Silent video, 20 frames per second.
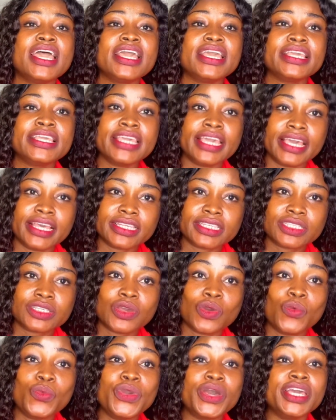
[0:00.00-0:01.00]
Yes,
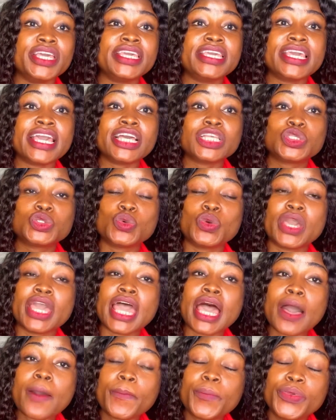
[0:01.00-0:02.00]
we are here to
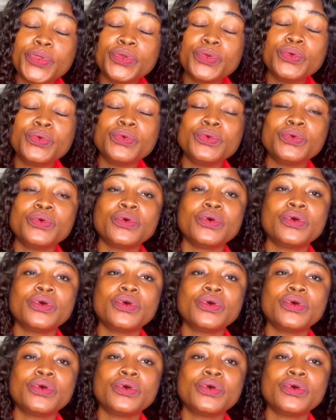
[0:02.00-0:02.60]
help you